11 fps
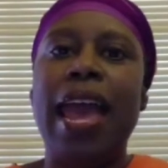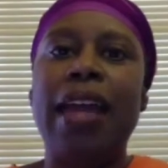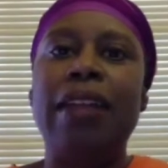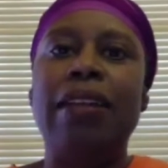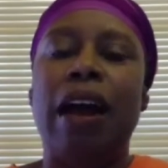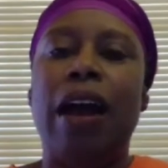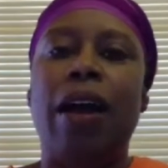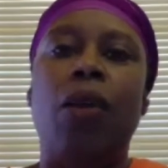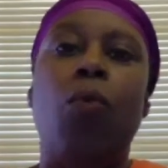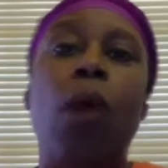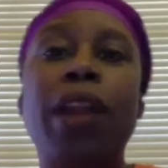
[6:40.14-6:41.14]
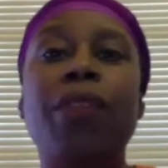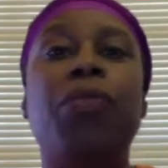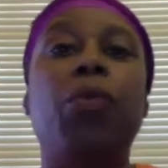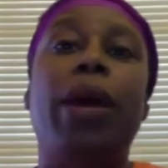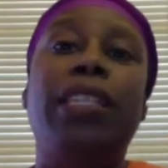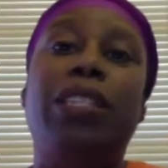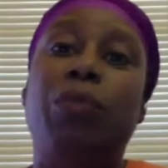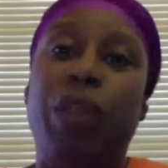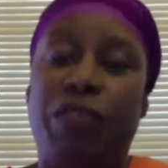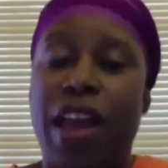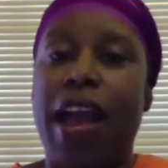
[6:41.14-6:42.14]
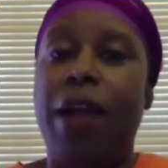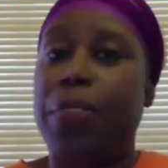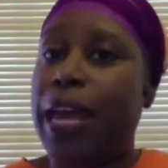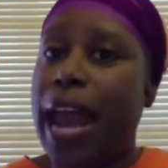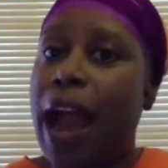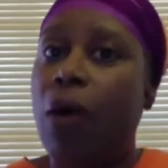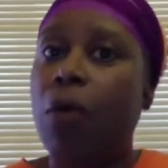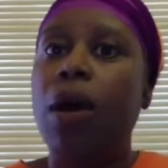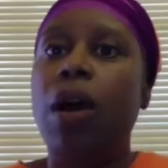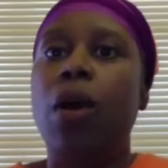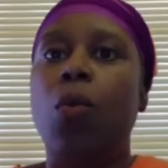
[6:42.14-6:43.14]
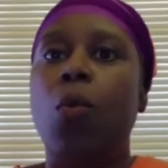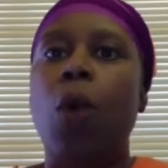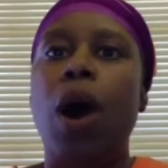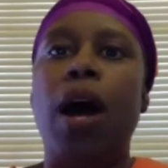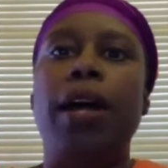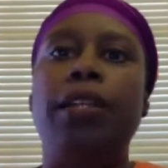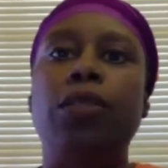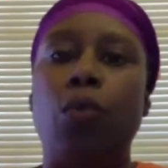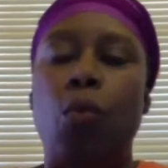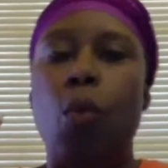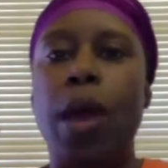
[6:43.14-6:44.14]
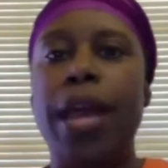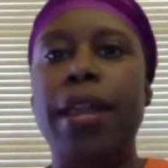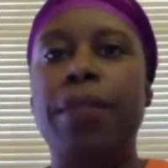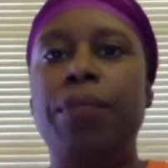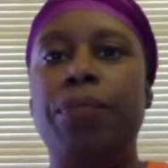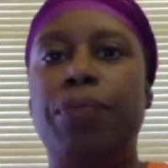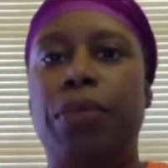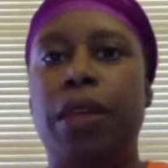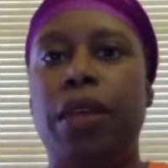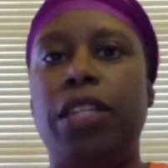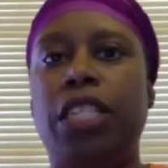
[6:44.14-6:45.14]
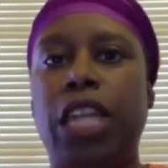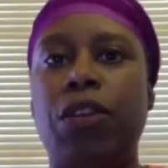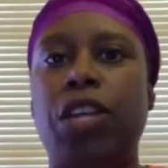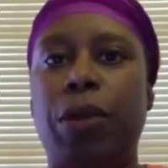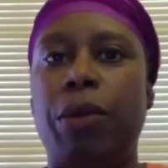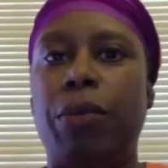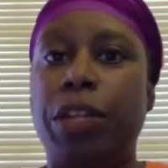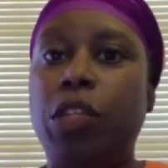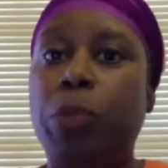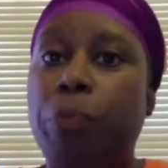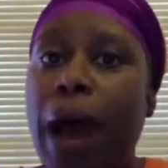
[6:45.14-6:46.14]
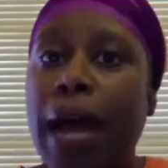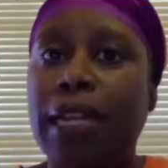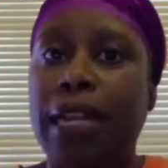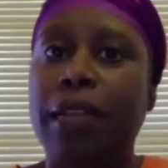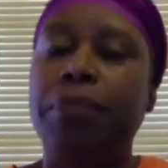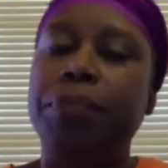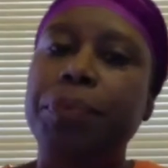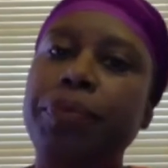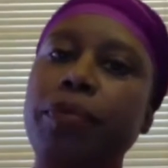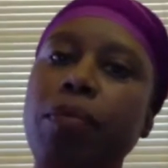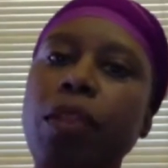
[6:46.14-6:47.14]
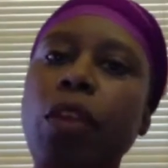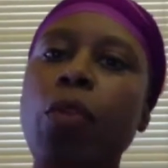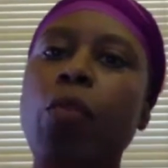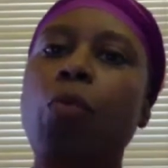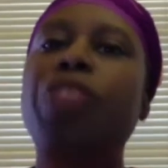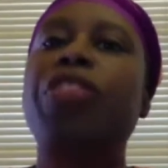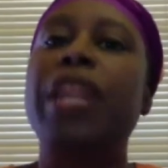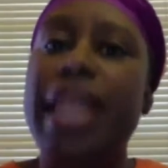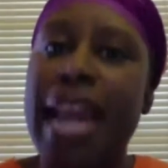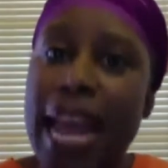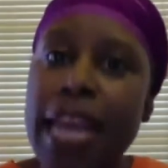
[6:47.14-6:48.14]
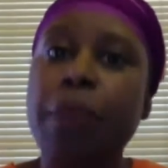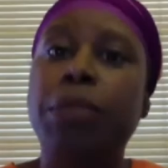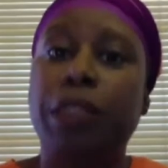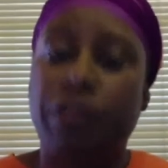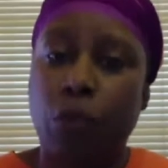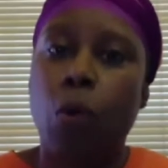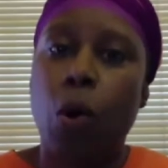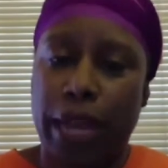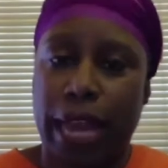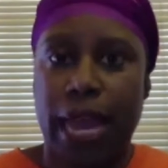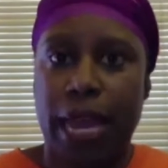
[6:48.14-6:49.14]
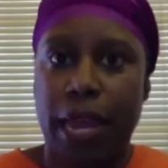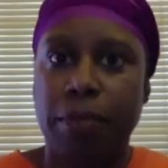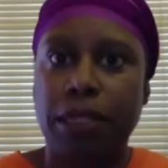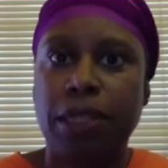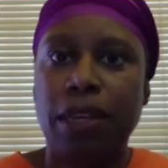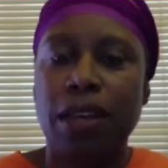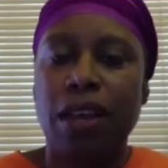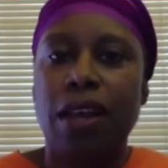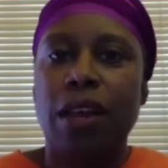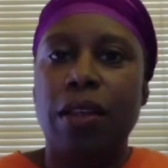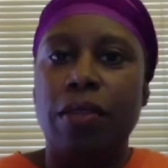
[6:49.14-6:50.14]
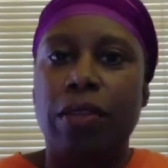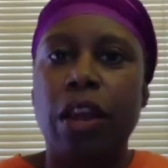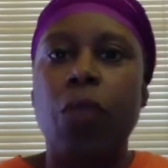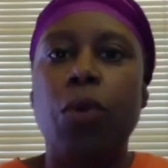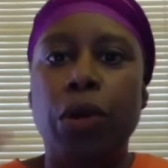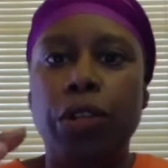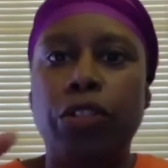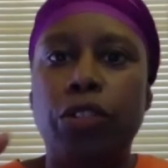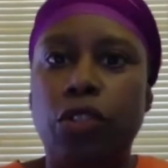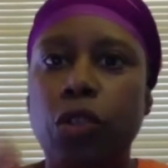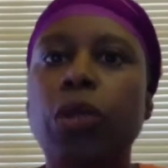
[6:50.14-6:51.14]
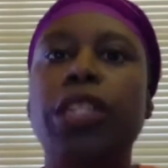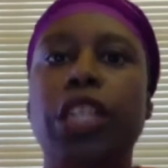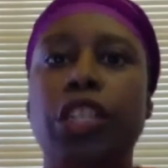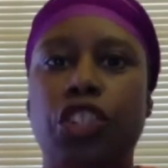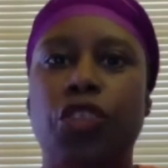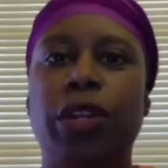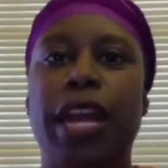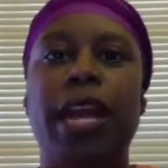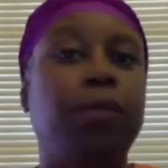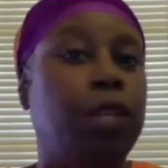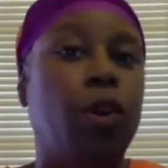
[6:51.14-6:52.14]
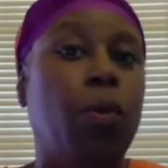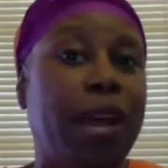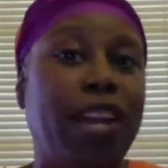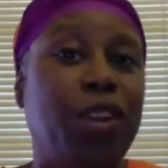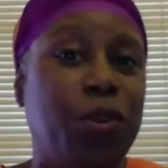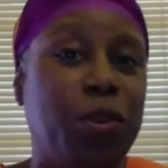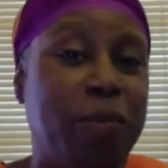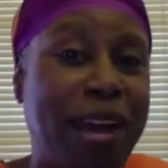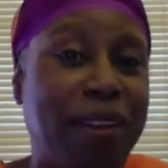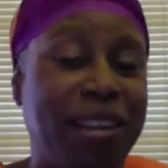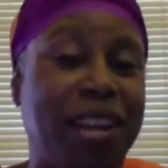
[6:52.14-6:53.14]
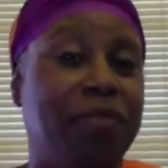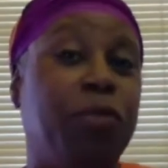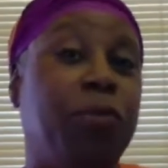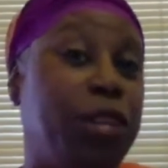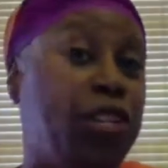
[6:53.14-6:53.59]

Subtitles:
And one of the ways that we found that out was when the secretary responded with the names of the war games. There were 2 additional names that nobody knew about, none